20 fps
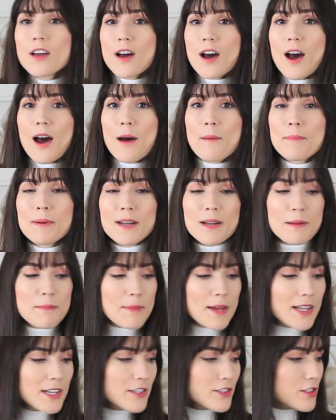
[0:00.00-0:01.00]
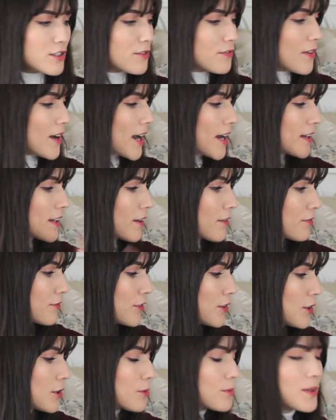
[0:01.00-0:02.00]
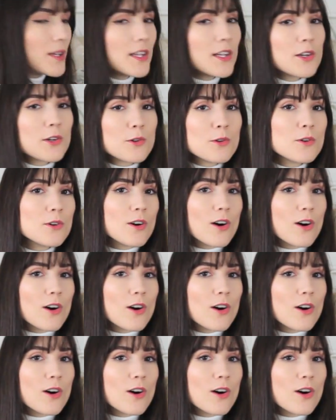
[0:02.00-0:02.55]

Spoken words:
but I managed to find a few really cool,